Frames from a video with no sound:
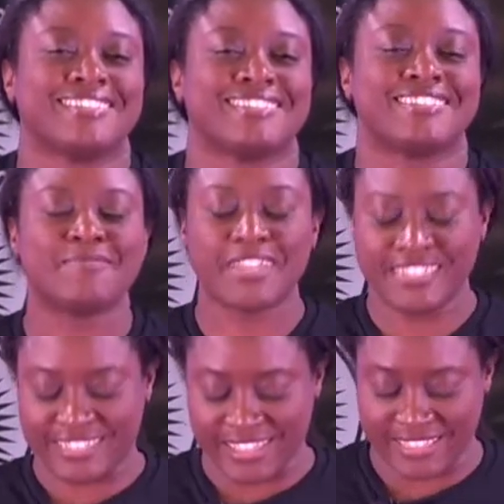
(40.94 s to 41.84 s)
Somebody
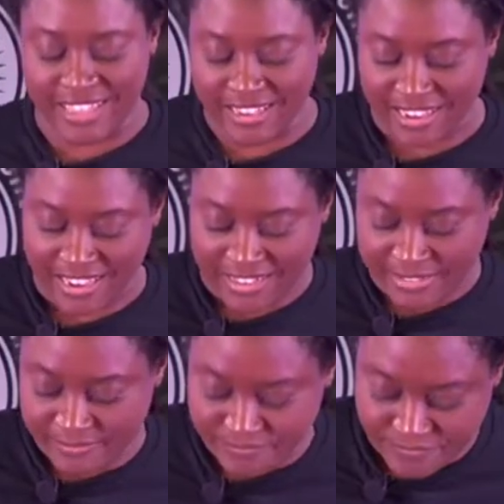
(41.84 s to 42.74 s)
say, thank God.
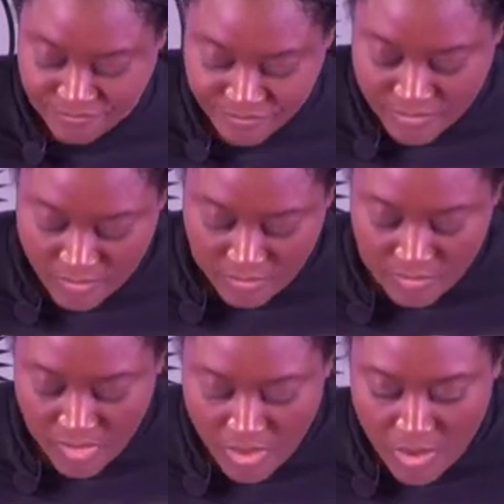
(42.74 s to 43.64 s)

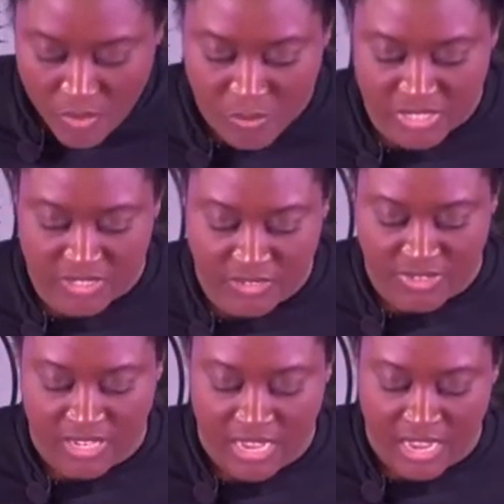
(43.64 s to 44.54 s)
We serve a
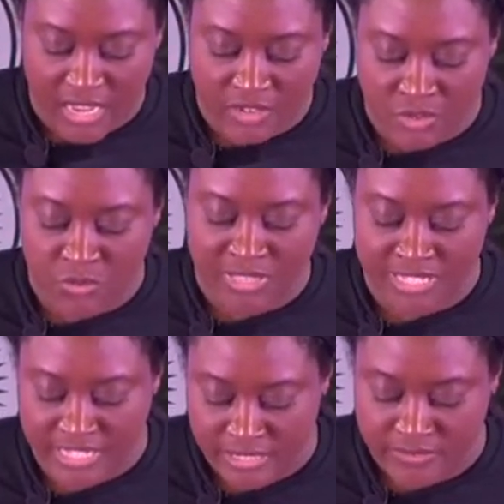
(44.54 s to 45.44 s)
God who
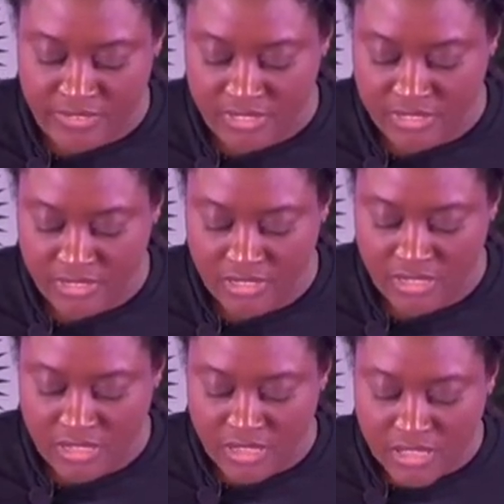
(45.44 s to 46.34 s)
lives.
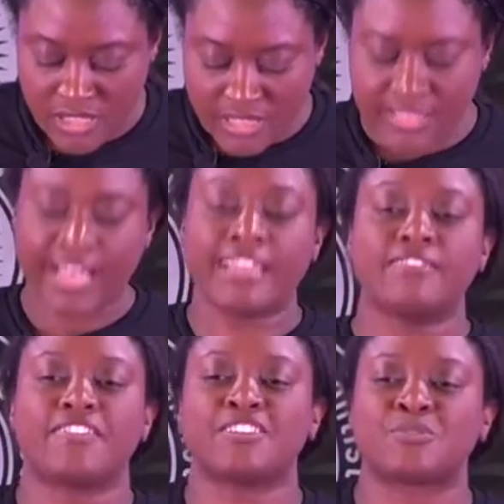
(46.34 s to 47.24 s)

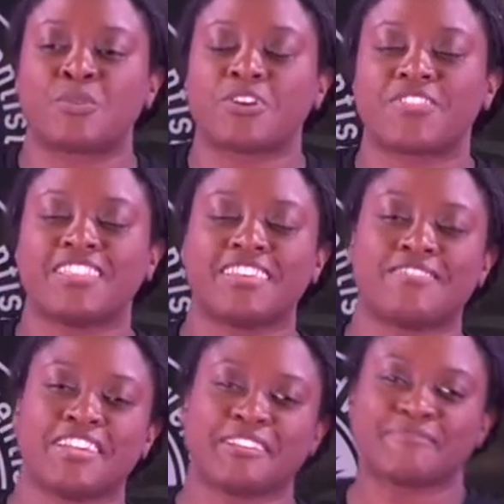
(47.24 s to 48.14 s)
Life is worth the
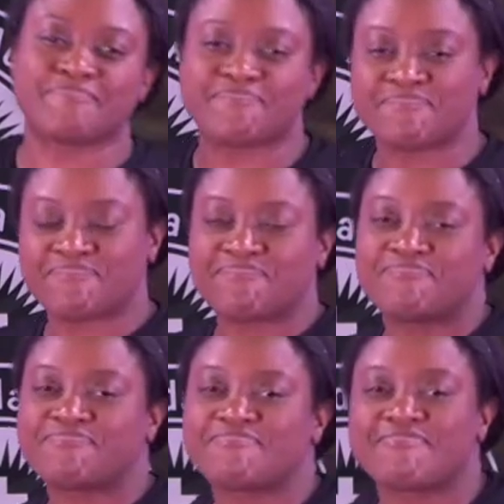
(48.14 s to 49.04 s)

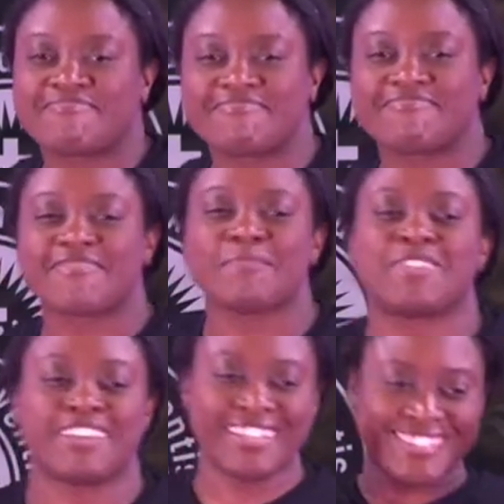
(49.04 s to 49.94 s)
living
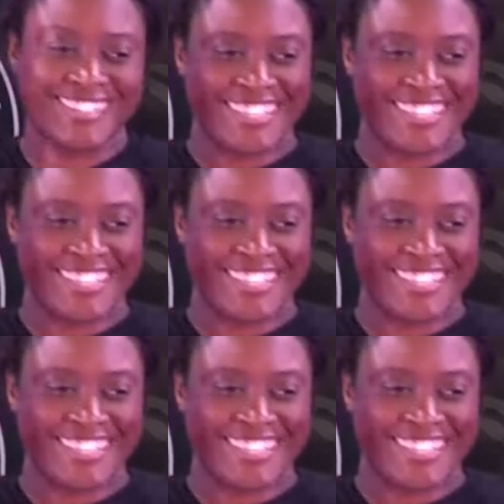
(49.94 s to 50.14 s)
because he